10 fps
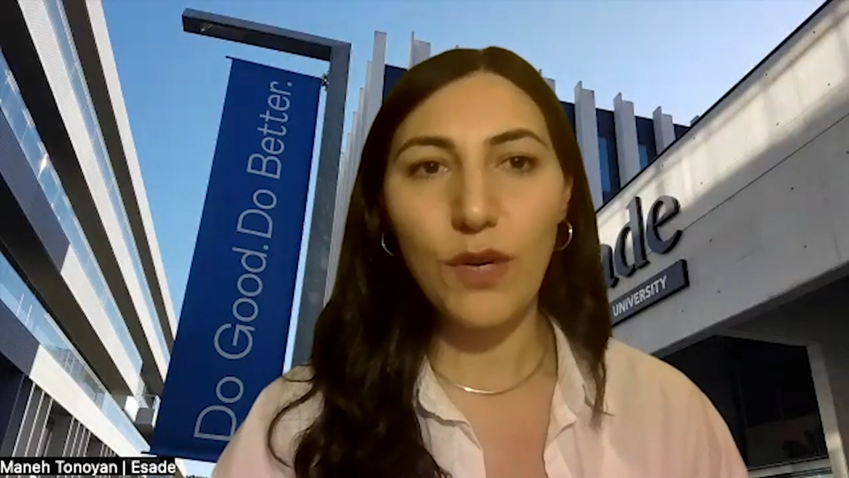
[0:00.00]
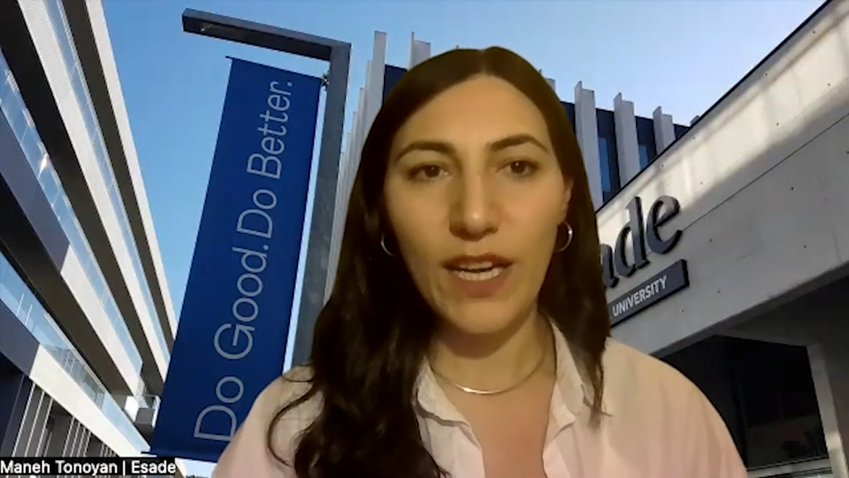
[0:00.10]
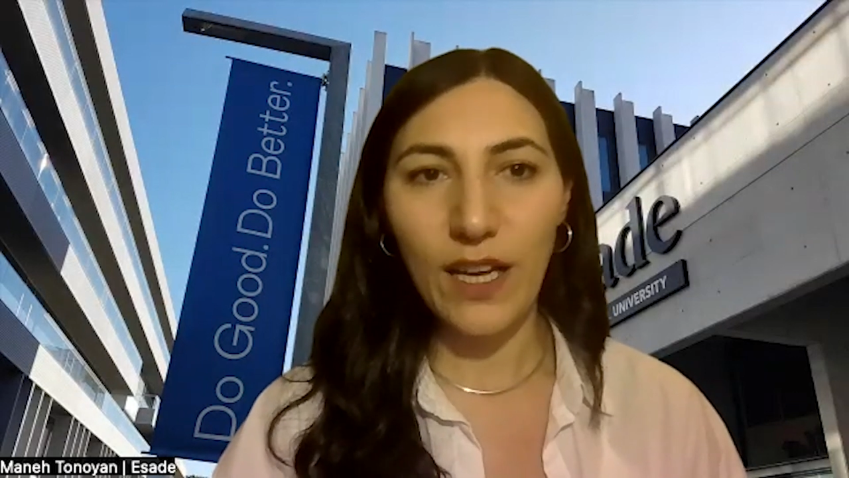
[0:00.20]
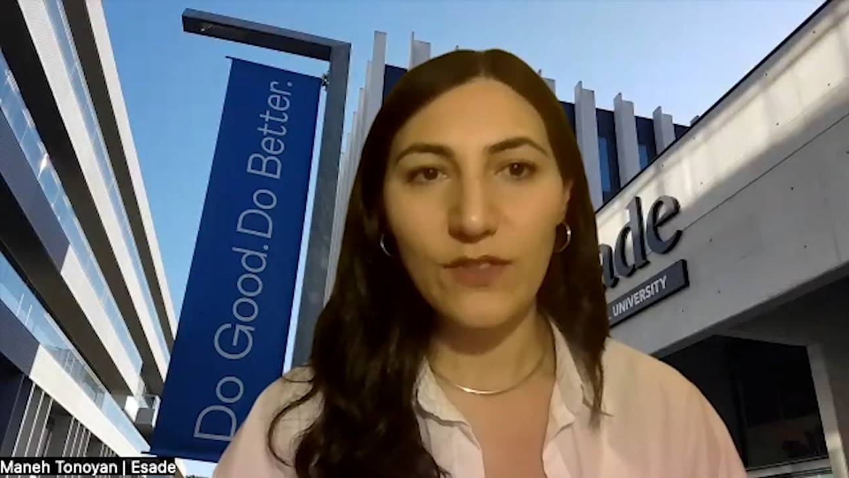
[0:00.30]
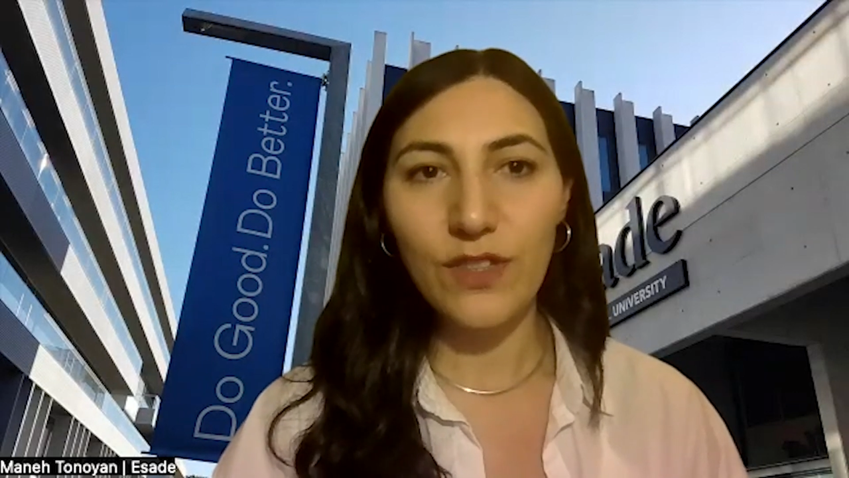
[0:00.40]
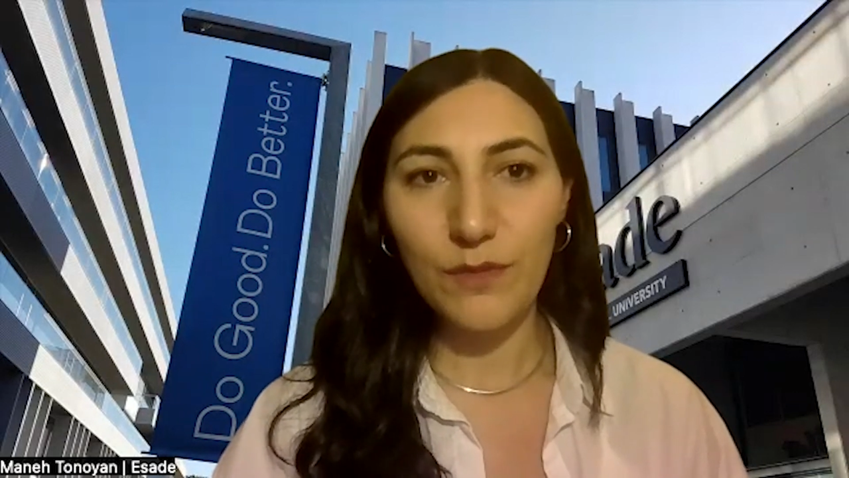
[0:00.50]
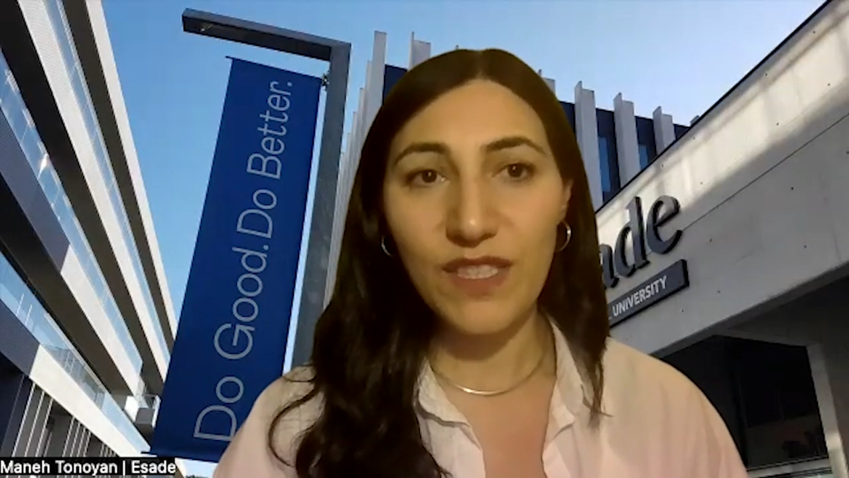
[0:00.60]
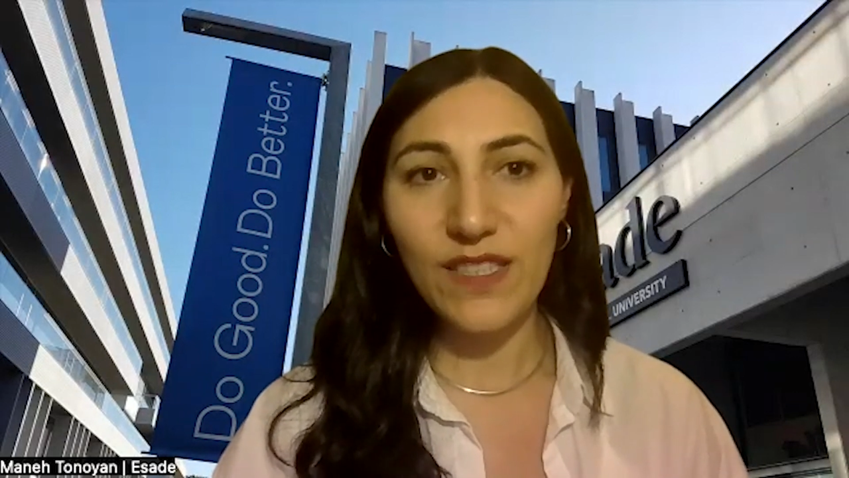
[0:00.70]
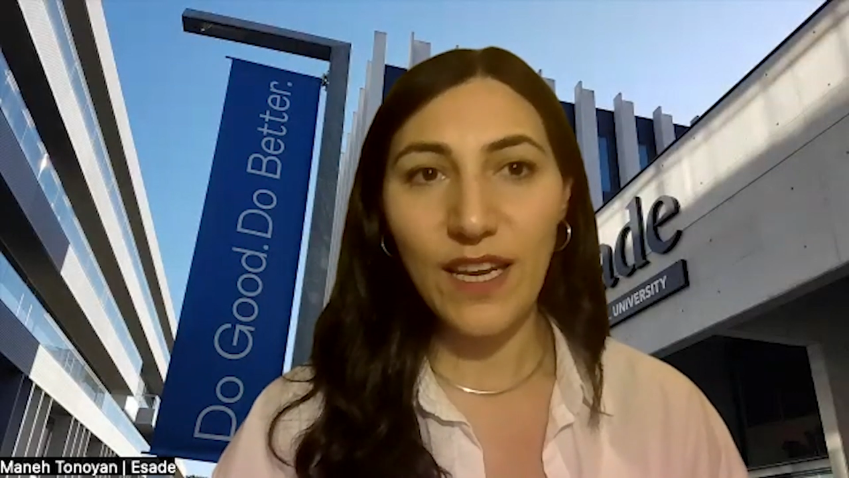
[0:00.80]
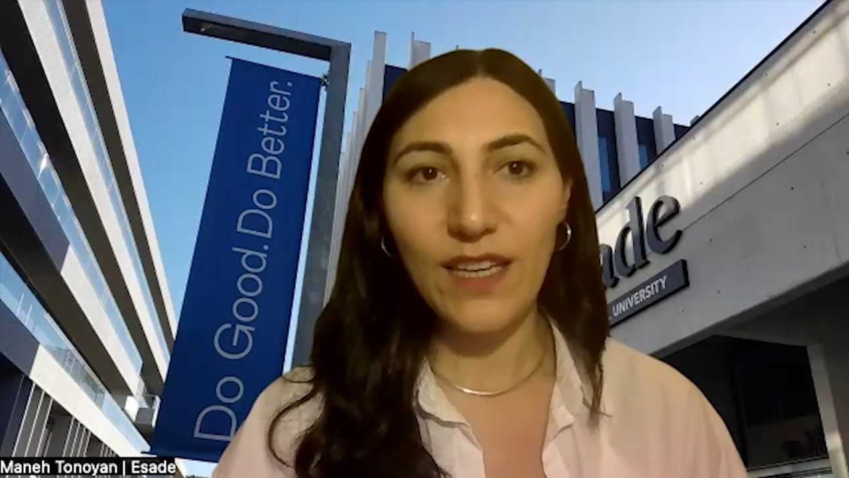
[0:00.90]
of
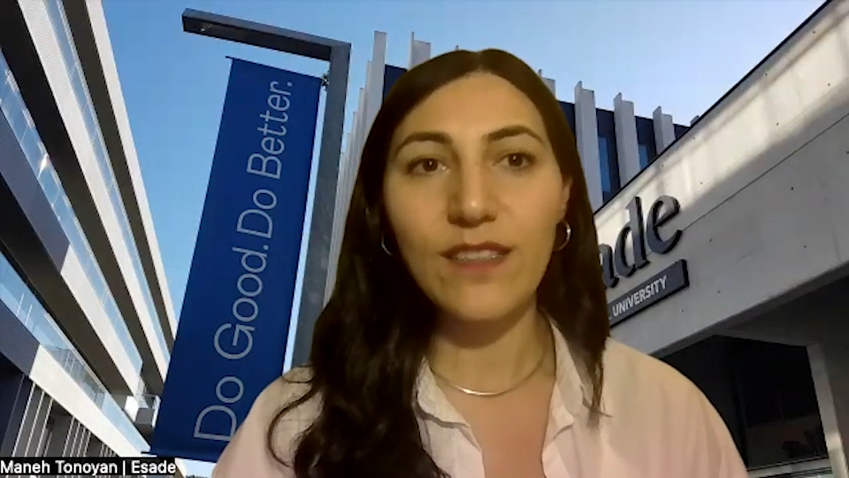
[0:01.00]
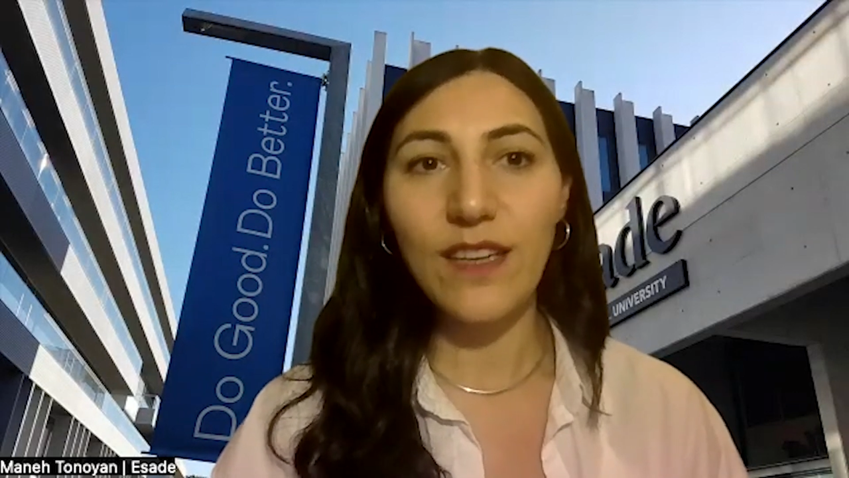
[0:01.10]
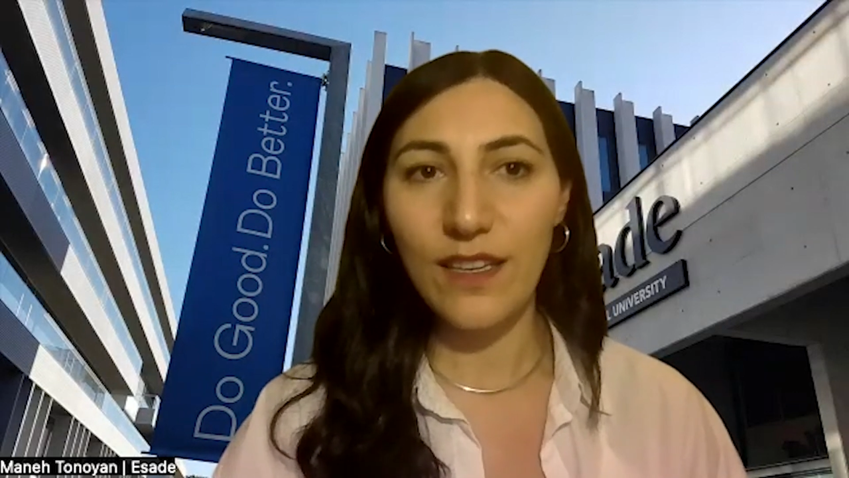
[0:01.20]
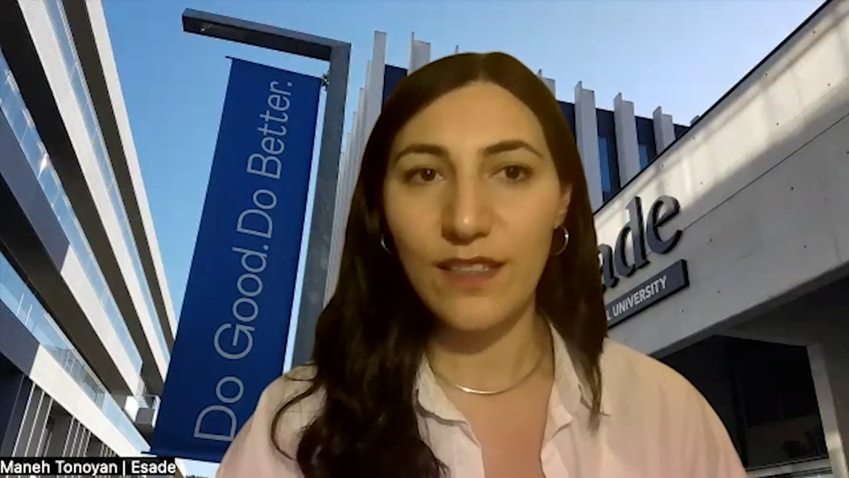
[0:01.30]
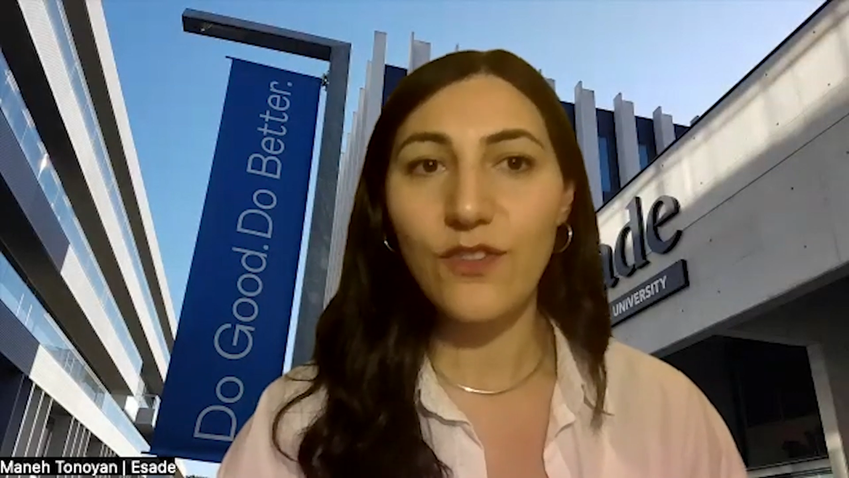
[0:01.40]
100%